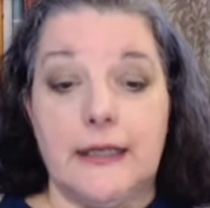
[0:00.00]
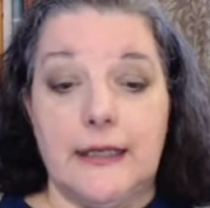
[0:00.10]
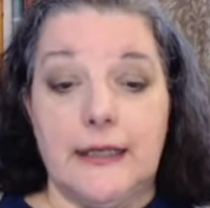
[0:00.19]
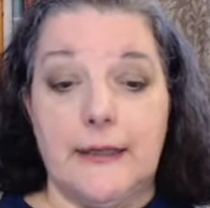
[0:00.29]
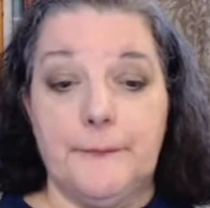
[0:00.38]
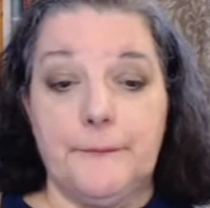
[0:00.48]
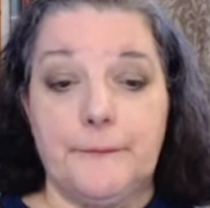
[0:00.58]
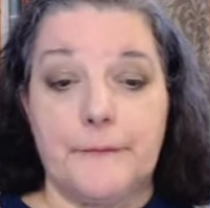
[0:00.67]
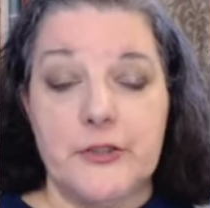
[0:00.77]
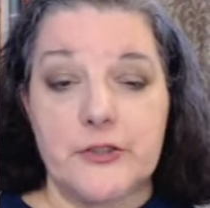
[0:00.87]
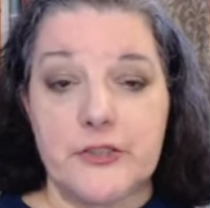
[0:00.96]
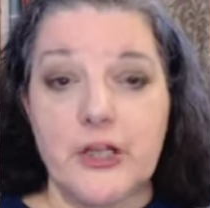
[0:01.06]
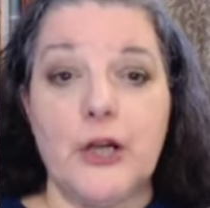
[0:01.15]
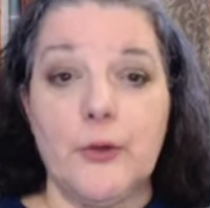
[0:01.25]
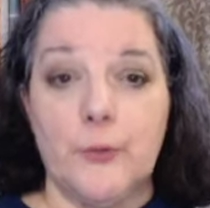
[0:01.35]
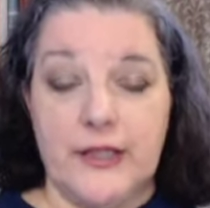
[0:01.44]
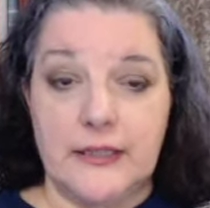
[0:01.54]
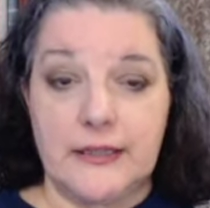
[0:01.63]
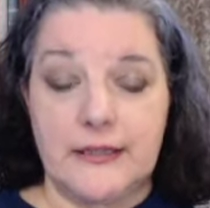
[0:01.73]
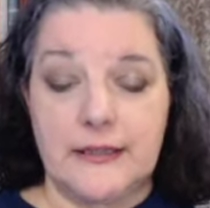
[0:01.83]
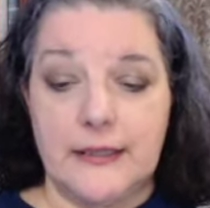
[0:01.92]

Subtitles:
to start with.